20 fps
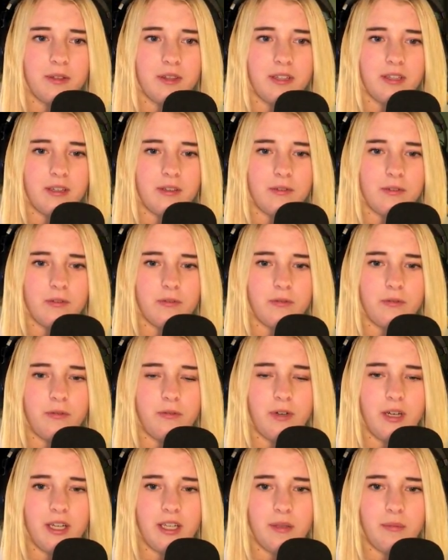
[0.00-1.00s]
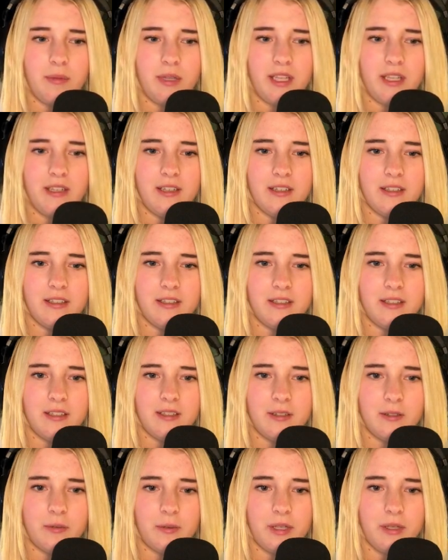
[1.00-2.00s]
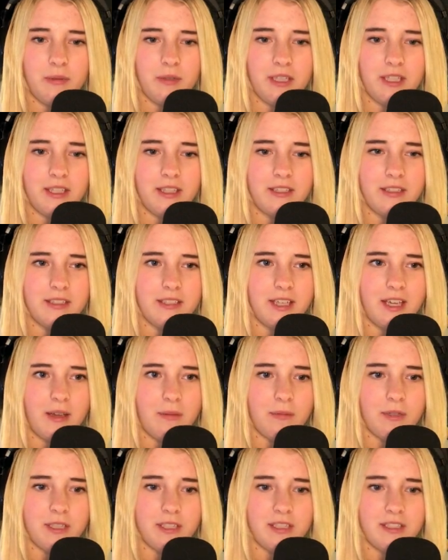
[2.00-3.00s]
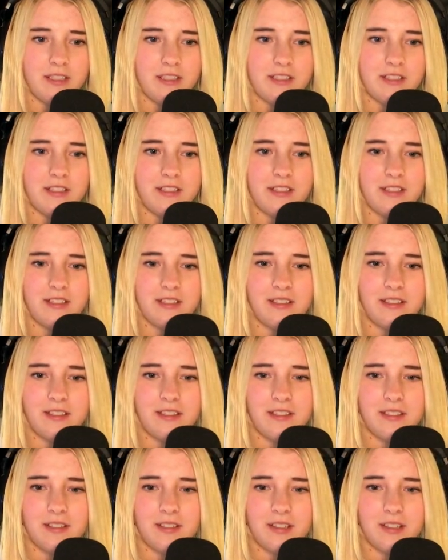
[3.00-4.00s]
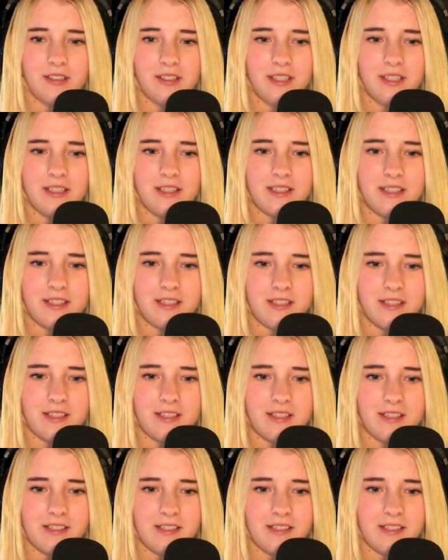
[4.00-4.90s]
The frick, man! Why am I getting damaged? What is this?